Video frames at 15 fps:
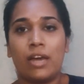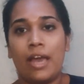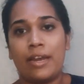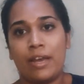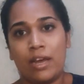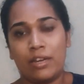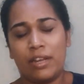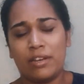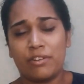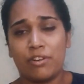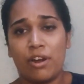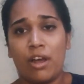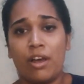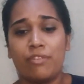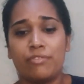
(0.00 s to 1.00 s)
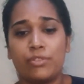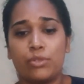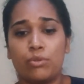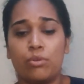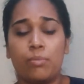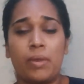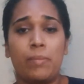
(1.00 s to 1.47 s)
an art and craft,
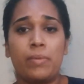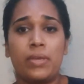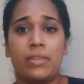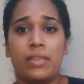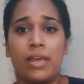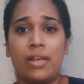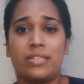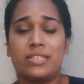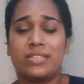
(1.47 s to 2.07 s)
or maybe their